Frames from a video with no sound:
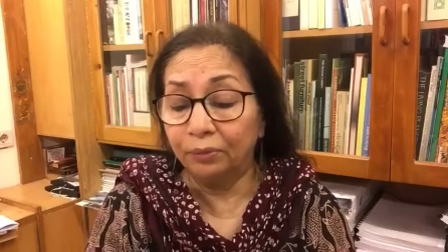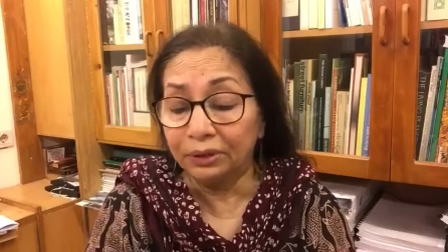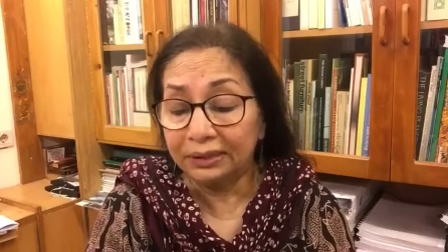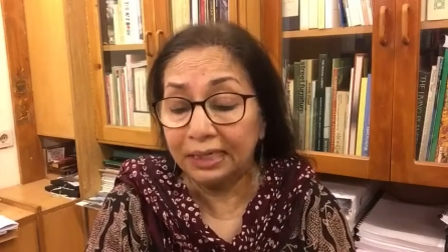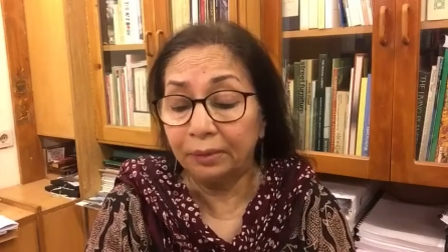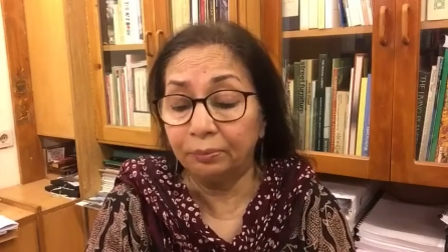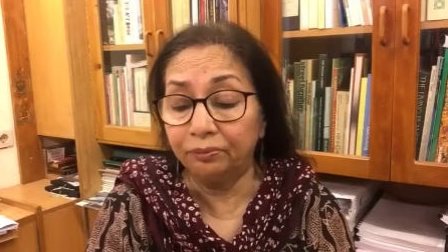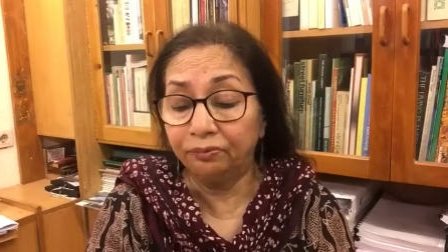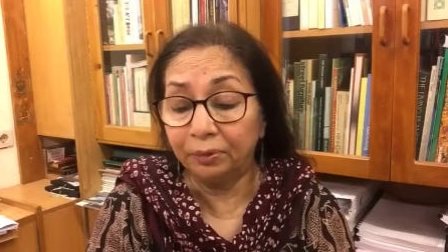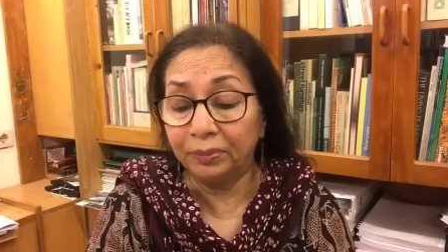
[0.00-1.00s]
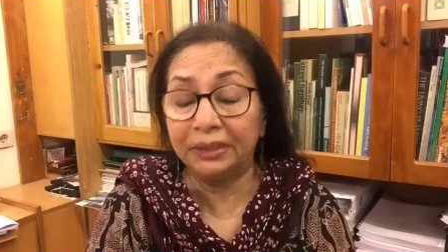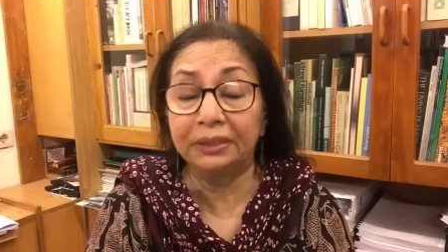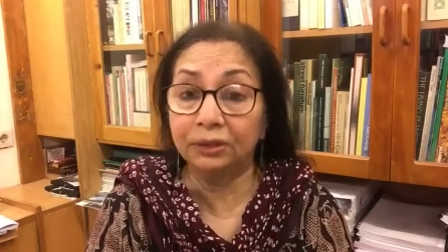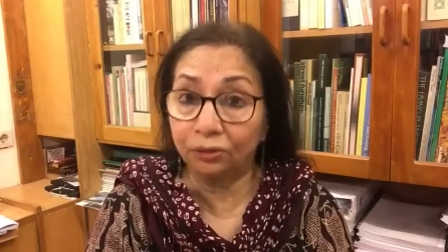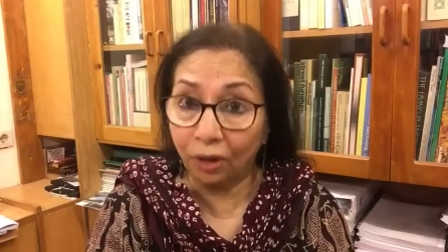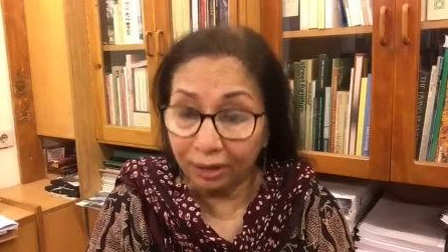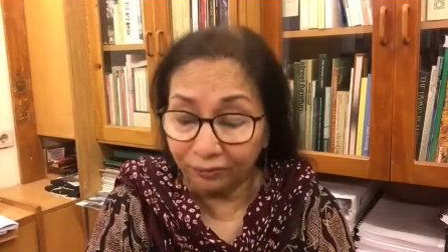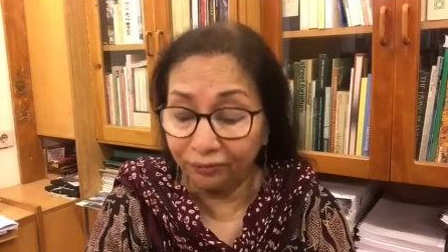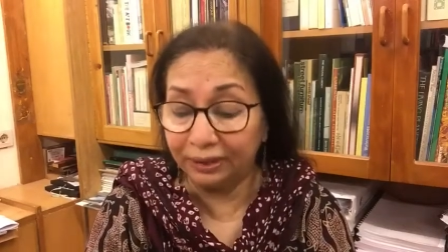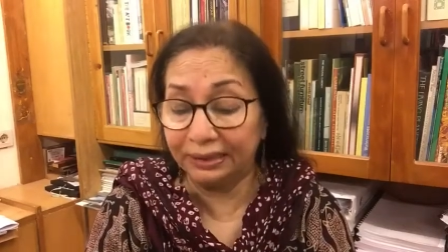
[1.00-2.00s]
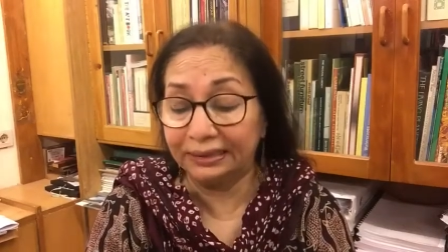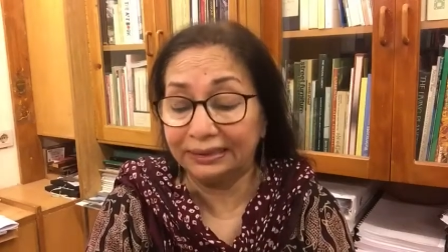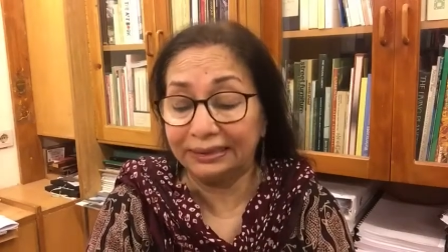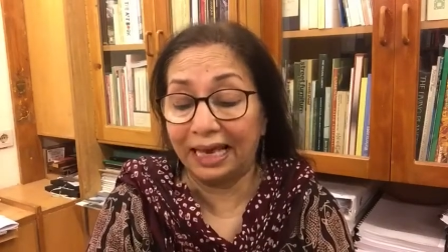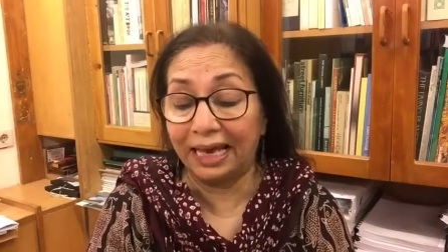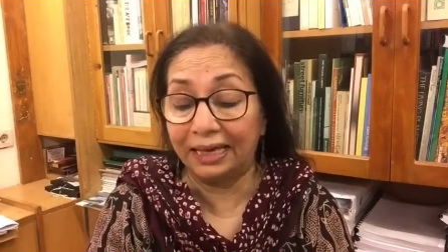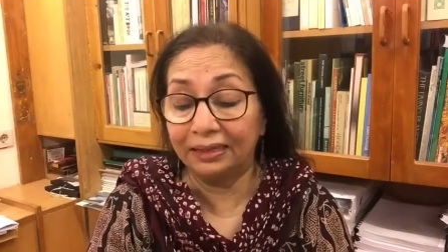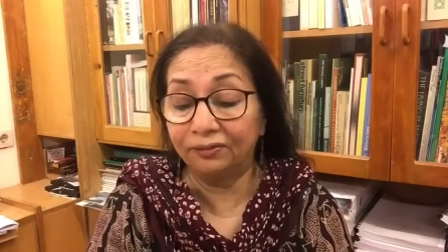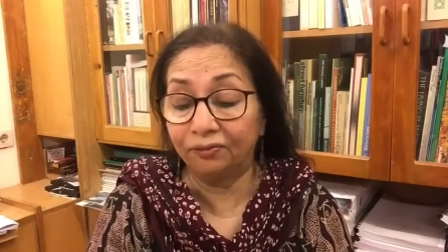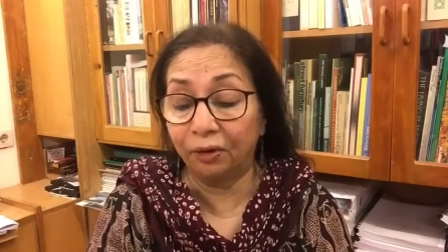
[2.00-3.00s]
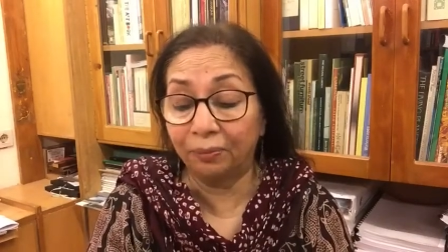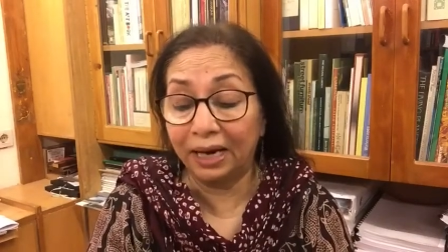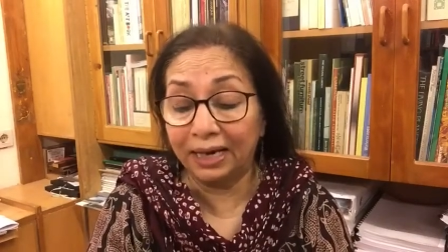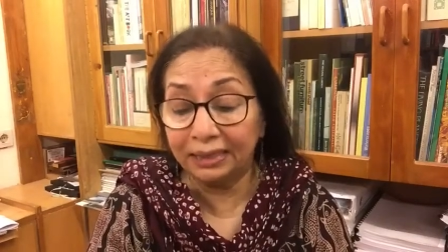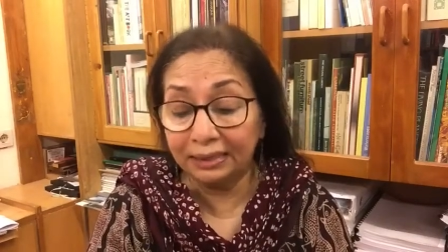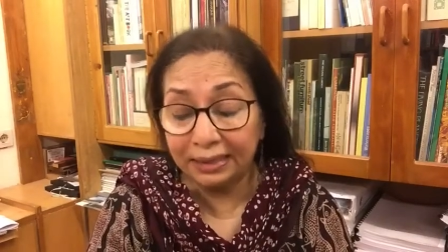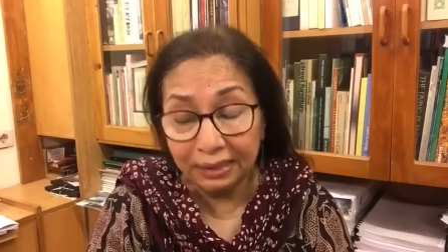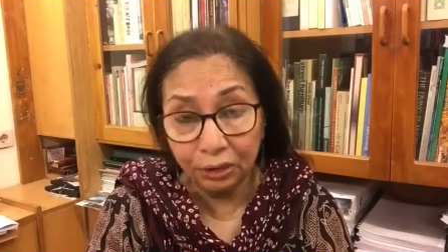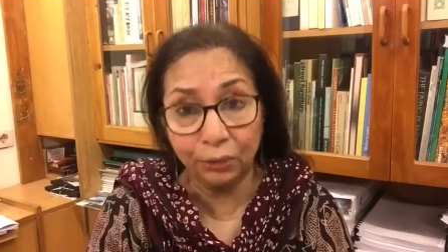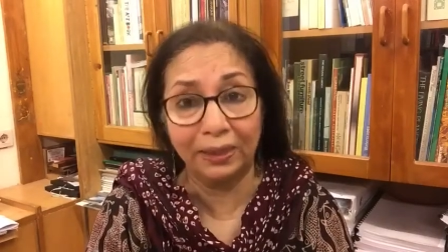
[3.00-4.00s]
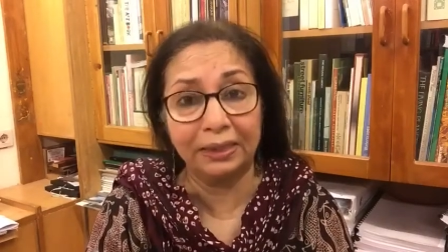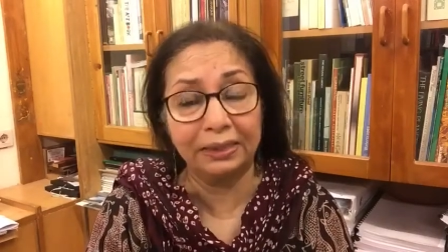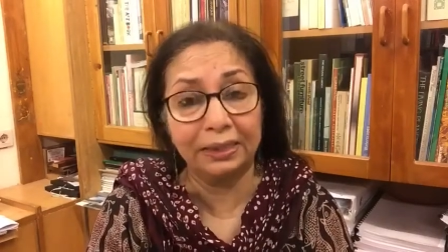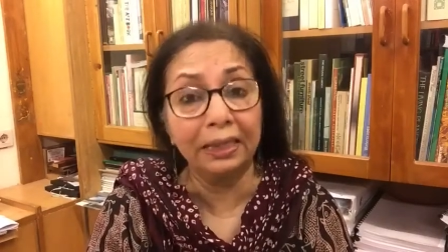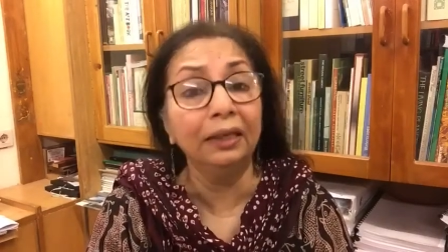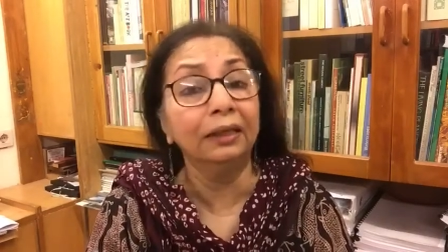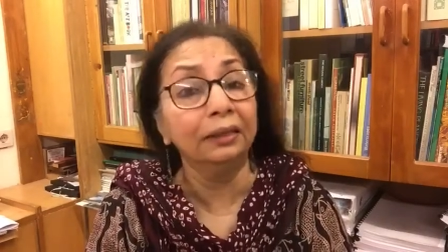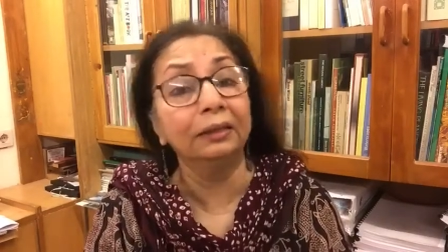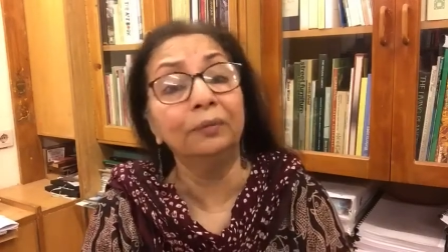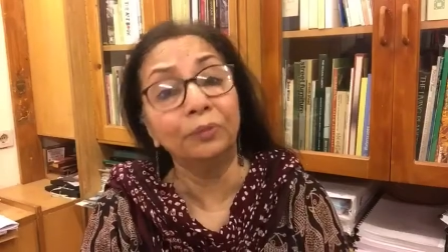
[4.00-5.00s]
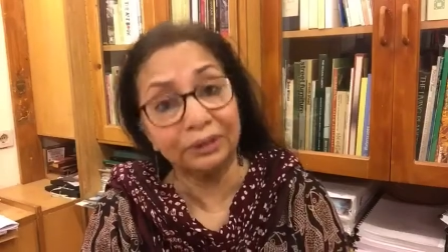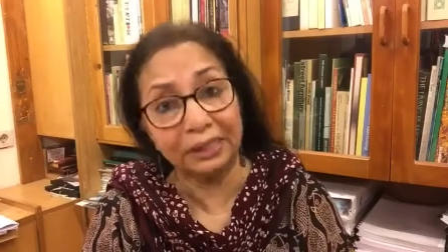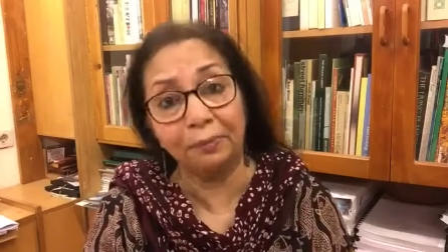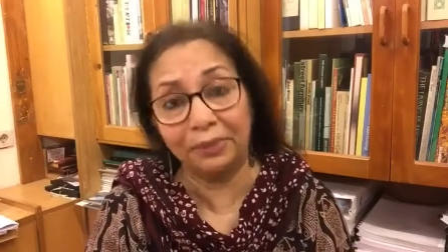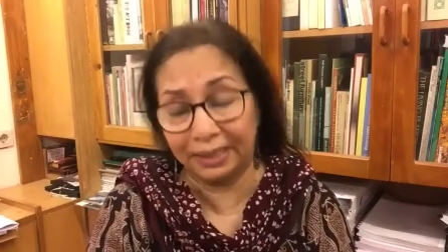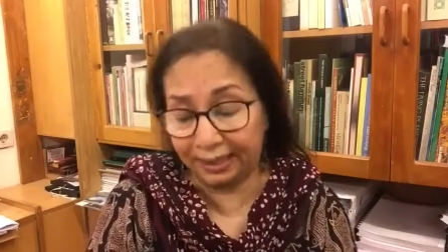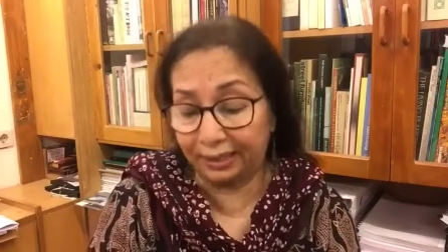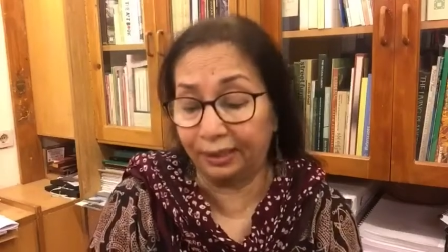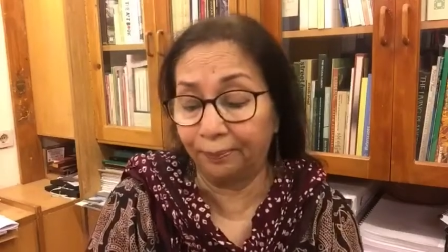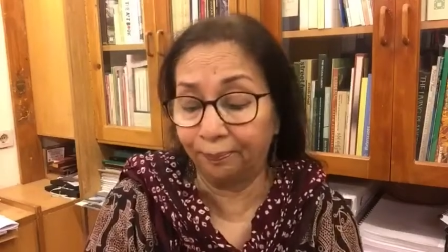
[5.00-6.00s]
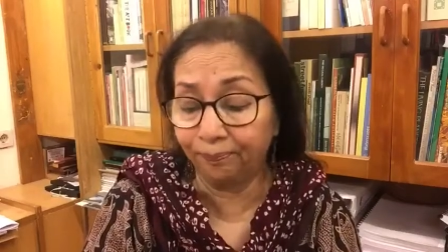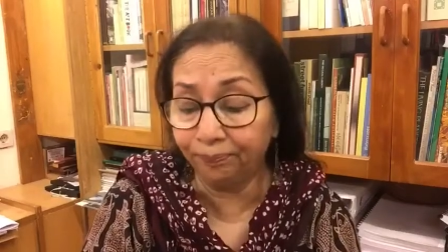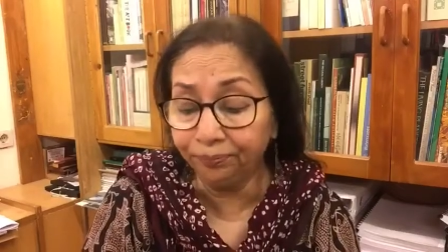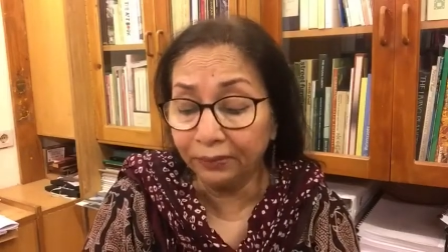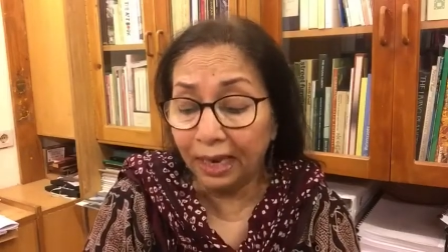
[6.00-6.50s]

Muslim Women's Conference and from 1920 the Muslim League hmm?